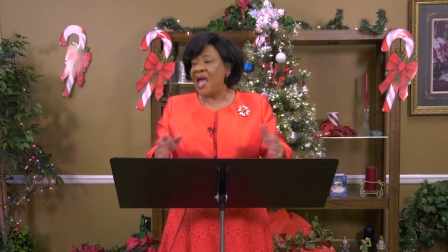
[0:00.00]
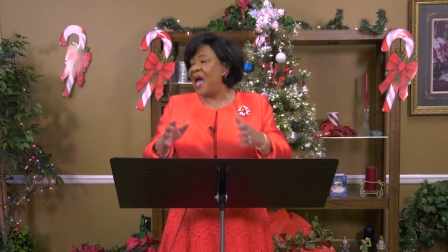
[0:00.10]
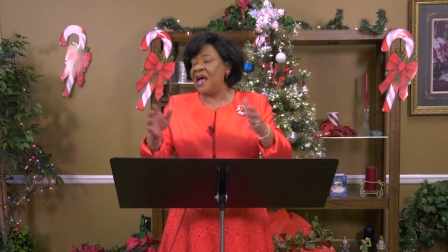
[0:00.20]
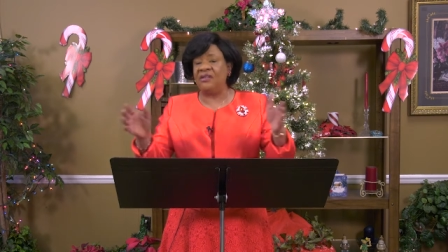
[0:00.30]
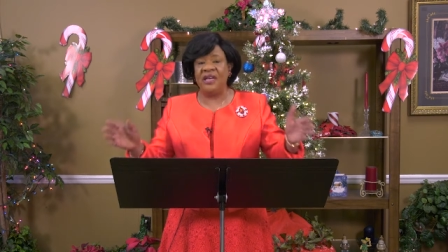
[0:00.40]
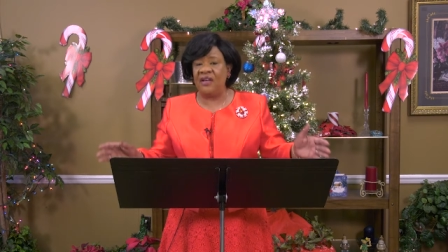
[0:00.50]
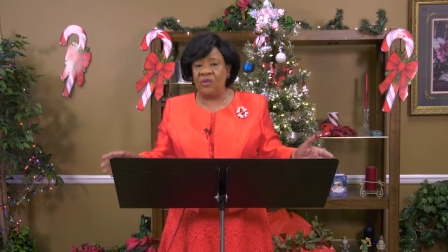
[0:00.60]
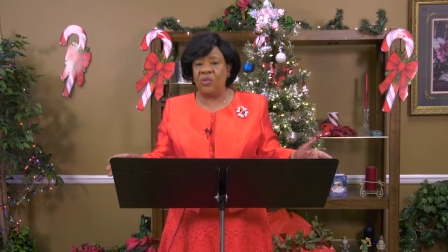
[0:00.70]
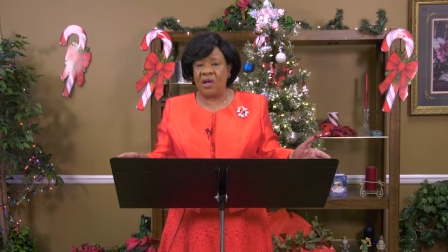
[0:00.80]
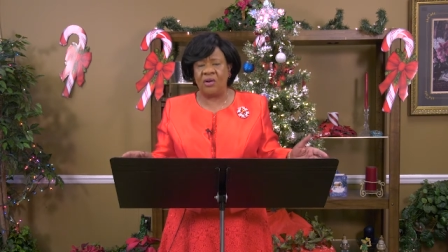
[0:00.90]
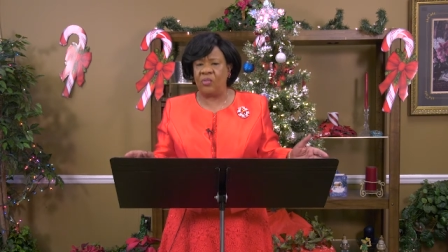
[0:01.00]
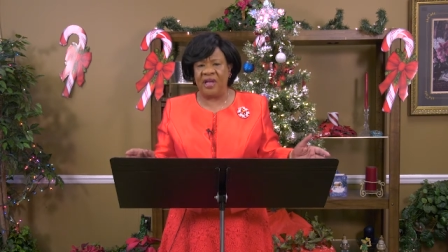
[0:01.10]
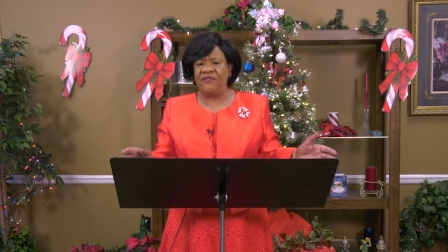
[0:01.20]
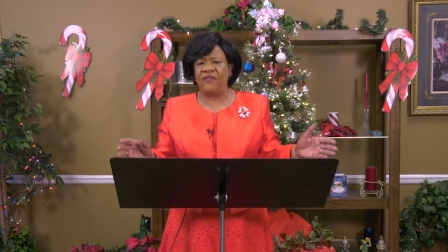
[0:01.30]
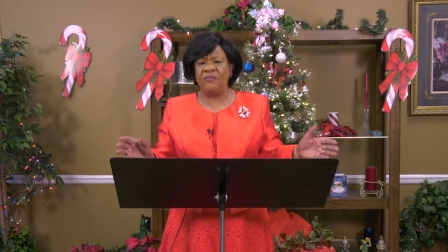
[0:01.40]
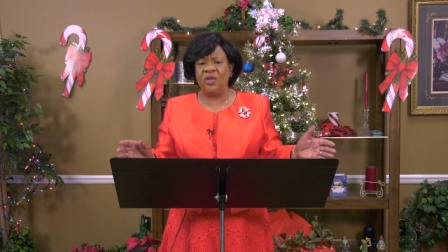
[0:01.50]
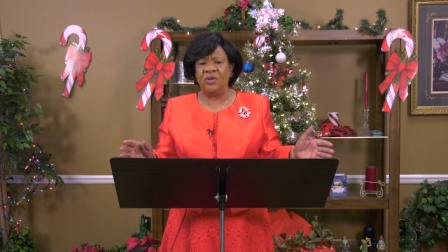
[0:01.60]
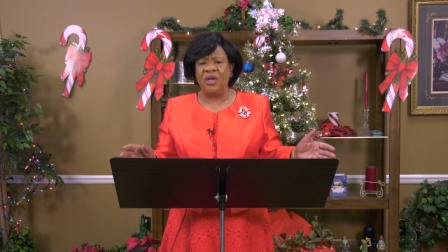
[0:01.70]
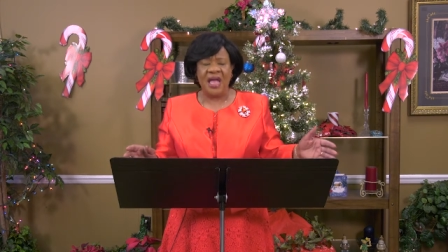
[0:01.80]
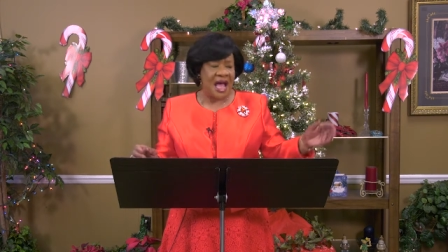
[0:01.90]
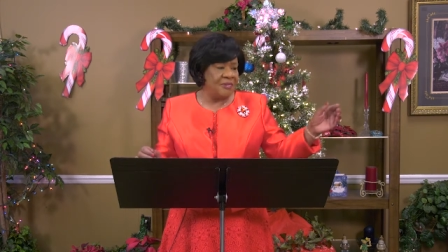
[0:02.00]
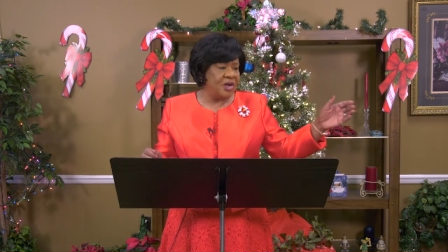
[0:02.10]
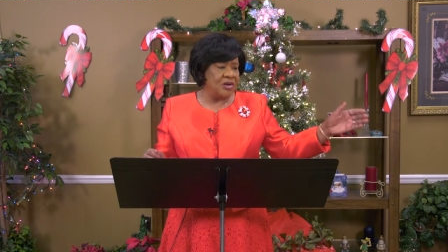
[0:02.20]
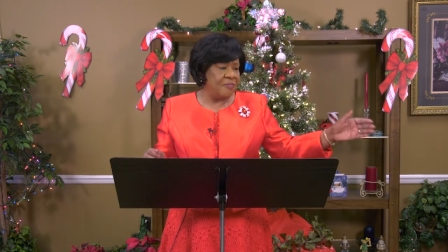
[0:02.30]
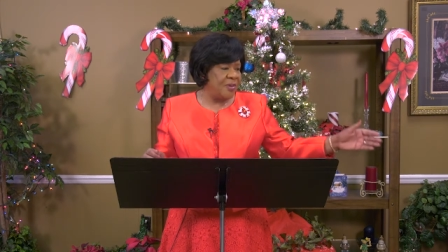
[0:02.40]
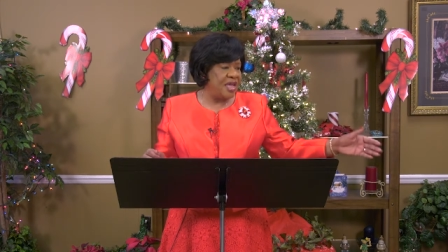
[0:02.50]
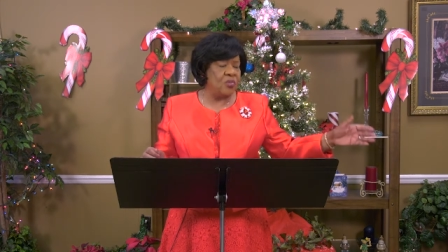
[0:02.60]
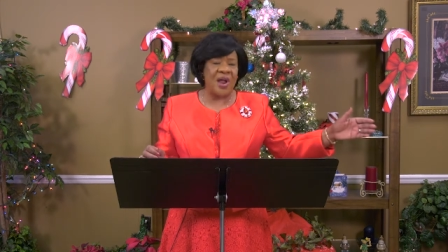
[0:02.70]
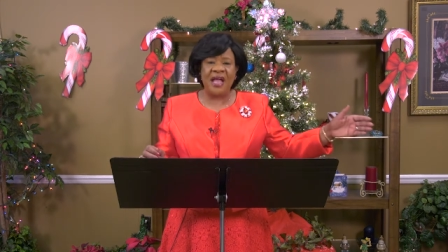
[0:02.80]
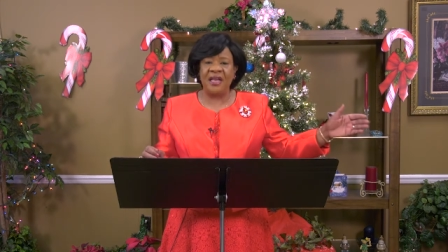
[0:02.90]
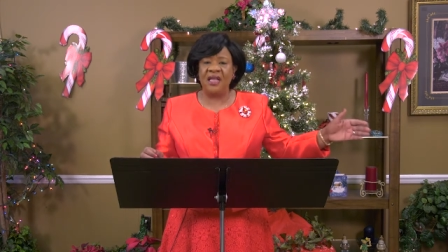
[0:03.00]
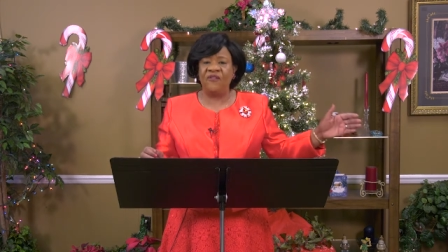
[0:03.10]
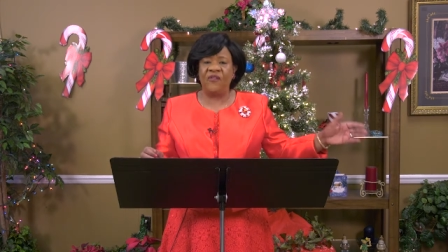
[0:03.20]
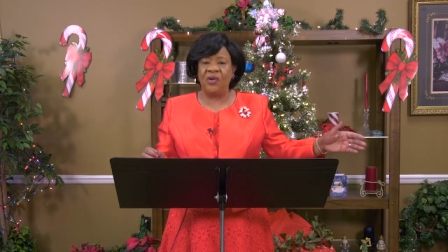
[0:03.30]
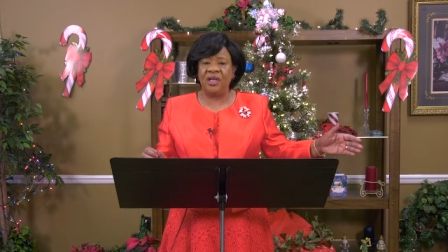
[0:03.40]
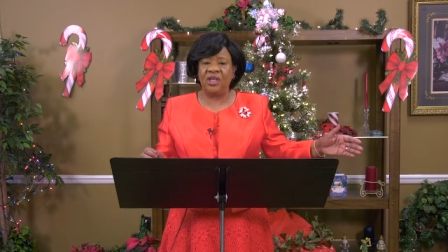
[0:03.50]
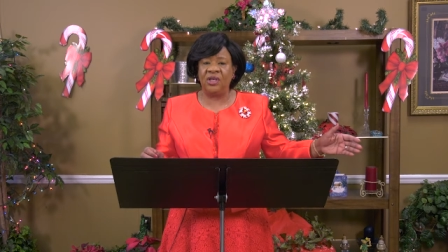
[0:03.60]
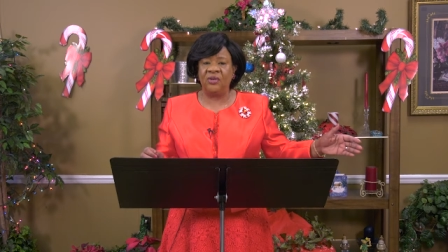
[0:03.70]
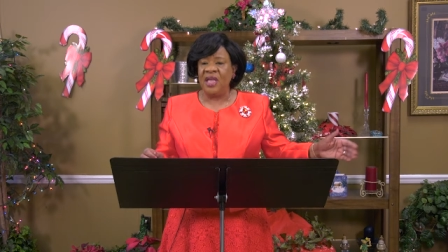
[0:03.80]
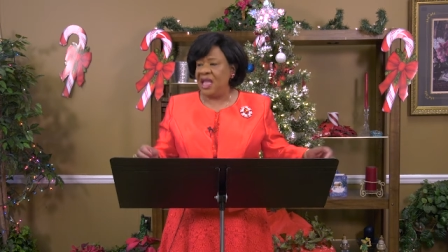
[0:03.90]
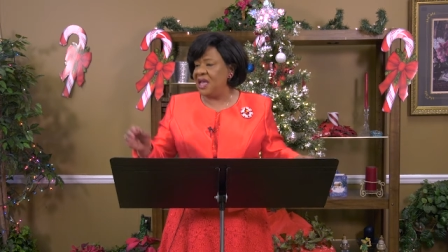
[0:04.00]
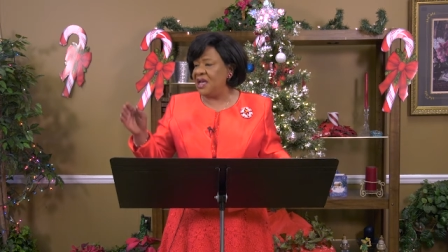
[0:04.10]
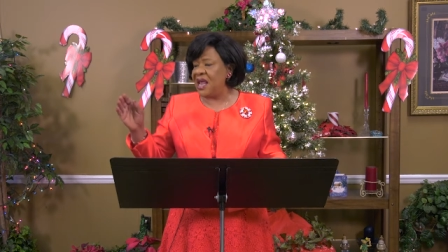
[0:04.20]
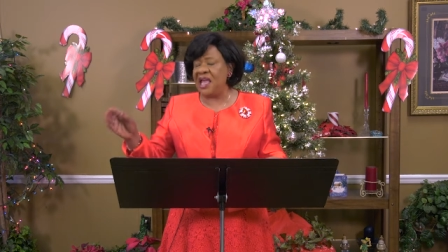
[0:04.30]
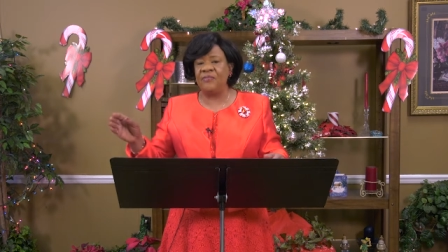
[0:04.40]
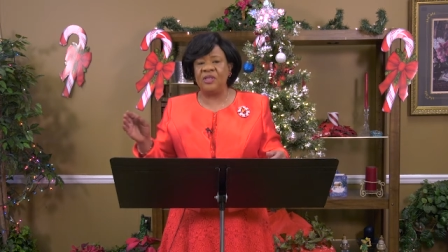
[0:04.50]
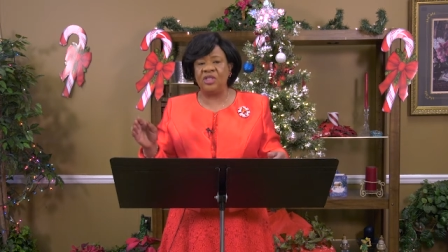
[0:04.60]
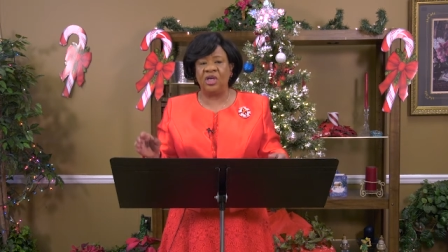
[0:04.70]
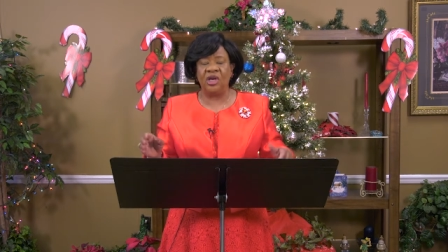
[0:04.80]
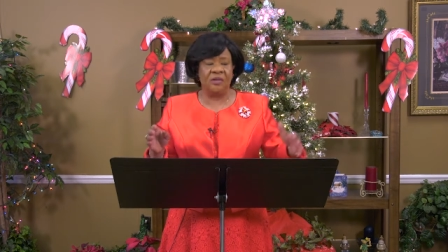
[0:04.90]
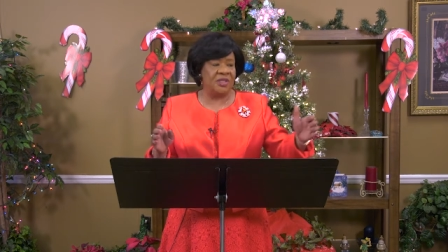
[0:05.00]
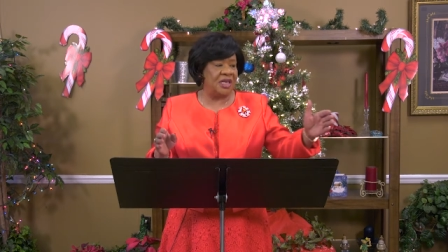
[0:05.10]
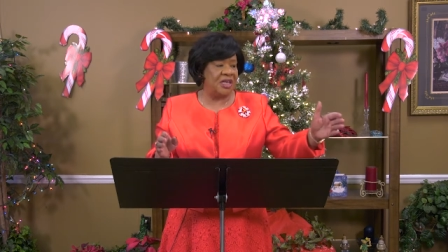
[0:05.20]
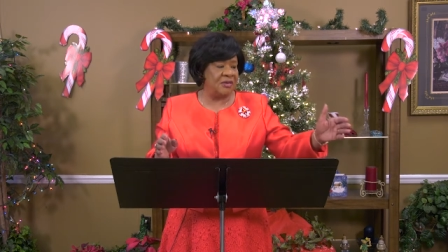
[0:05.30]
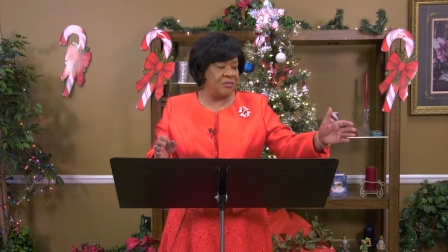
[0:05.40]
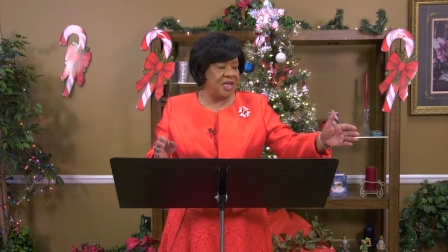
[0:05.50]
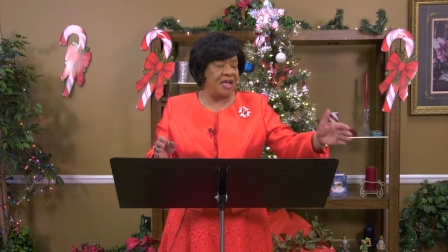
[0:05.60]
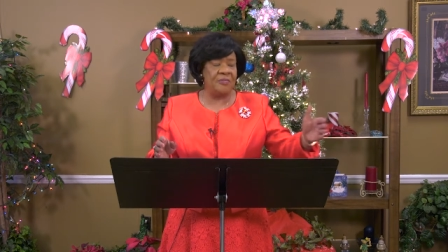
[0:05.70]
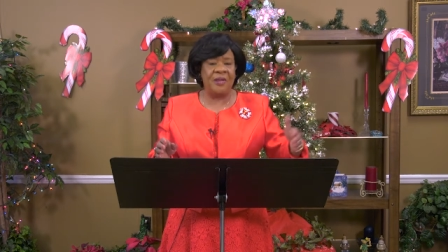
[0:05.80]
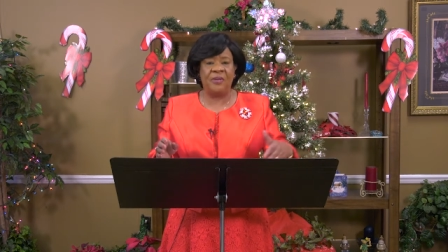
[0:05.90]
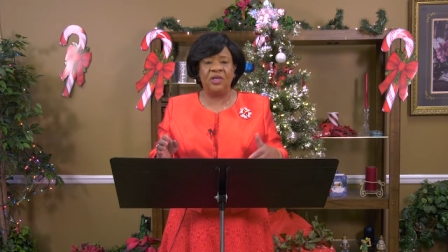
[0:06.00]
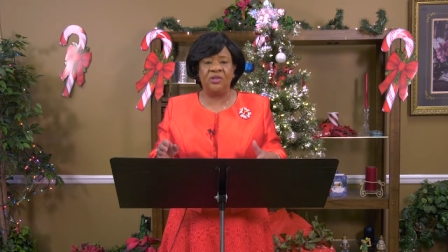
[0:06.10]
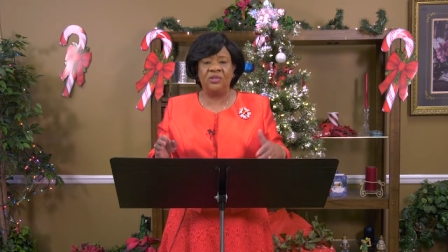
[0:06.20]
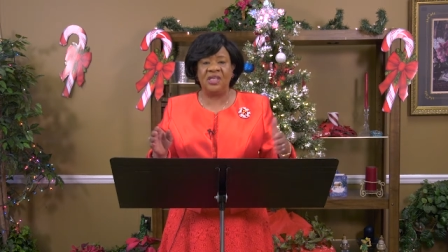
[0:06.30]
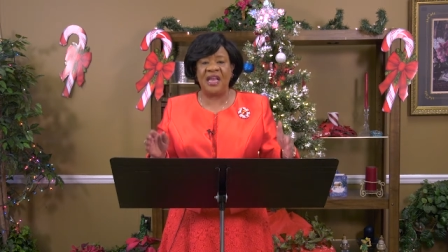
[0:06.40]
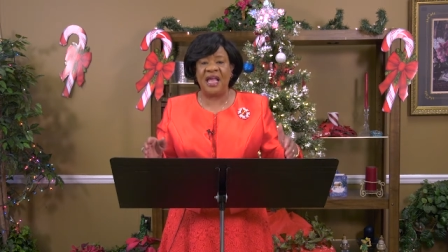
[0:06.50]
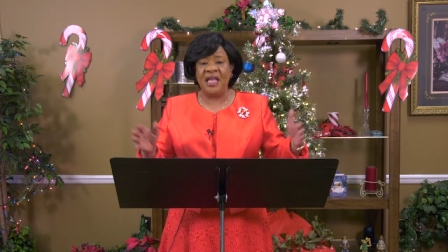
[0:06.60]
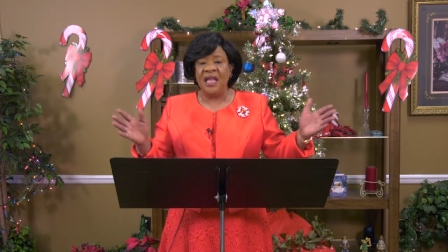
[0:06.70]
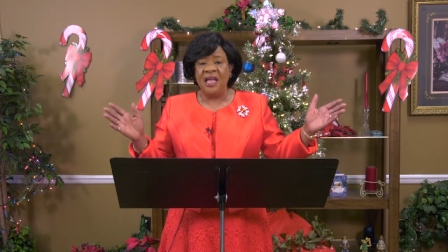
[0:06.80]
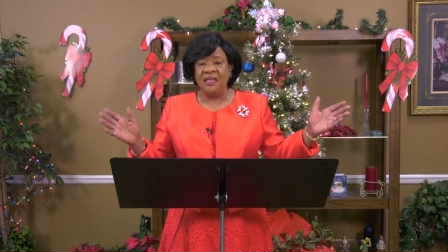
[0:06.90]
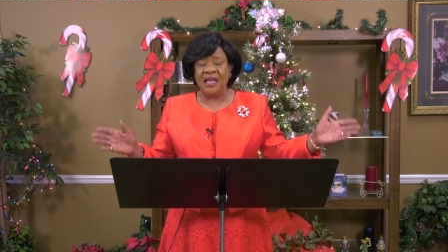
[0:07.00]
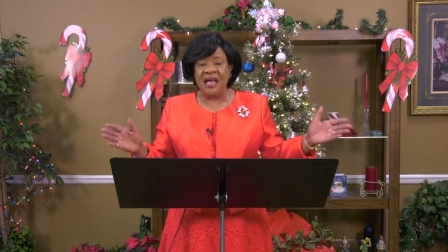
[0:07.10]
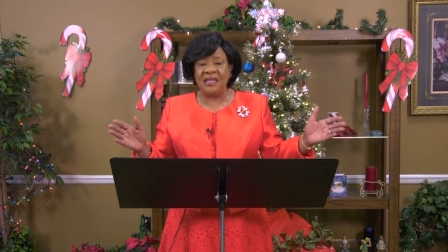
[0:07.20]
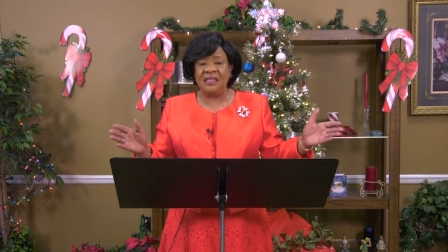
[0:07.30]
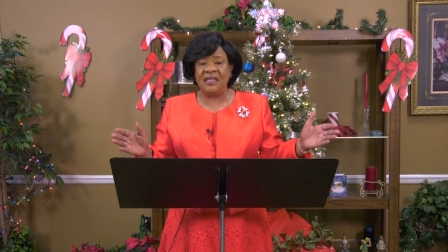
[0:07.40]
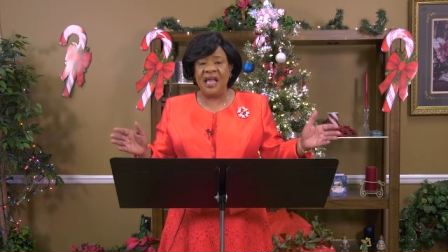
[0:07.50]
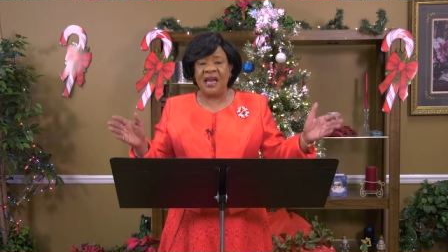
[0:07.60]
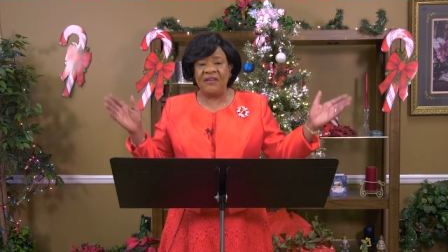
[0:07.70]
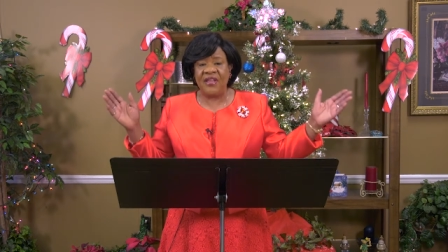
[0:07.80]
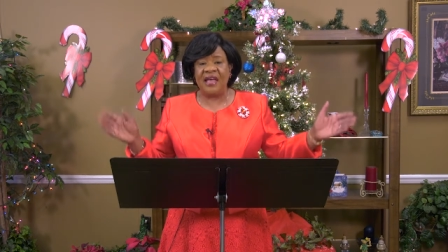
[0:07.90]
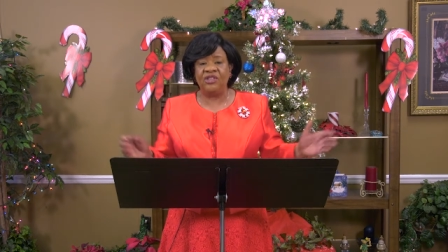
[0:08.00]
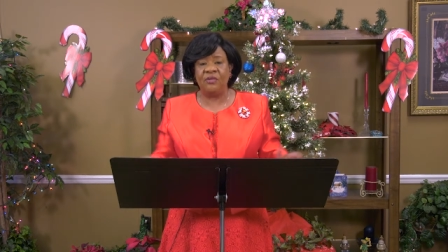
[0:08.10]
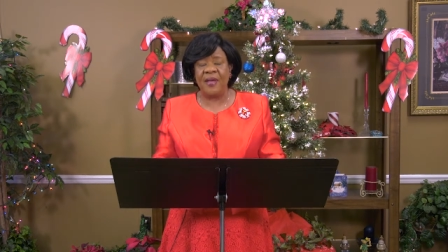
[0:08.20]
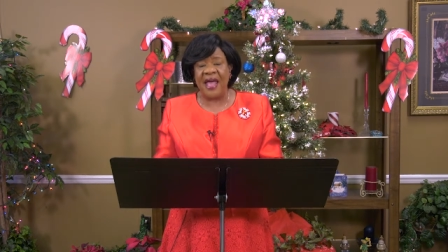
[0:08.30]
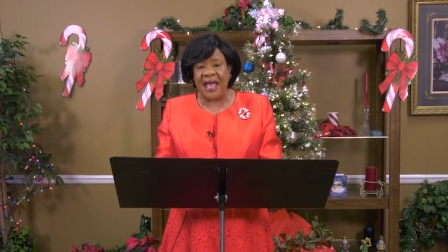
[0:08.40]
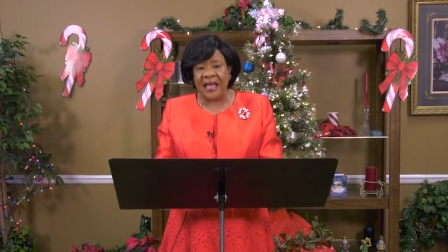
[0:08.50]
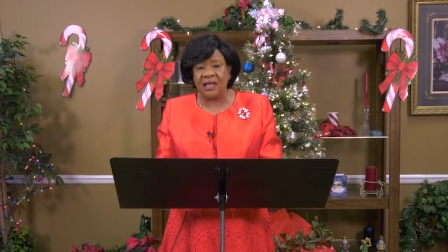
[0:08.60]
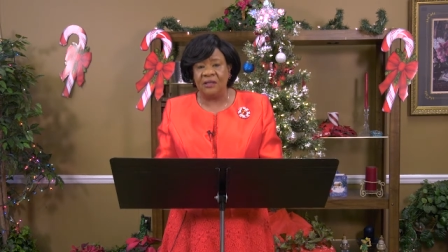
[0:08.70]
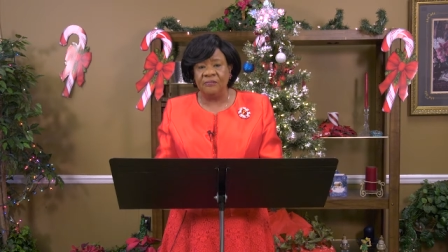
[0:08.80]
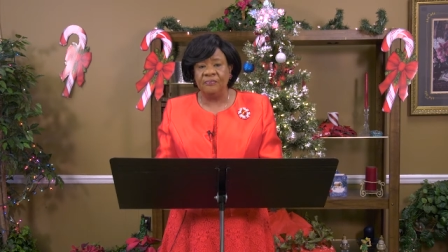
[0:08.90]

I'll never walk away from you. I'm going to be right here for you. In layman's terms that the young people use today, God is saying, I've got your back.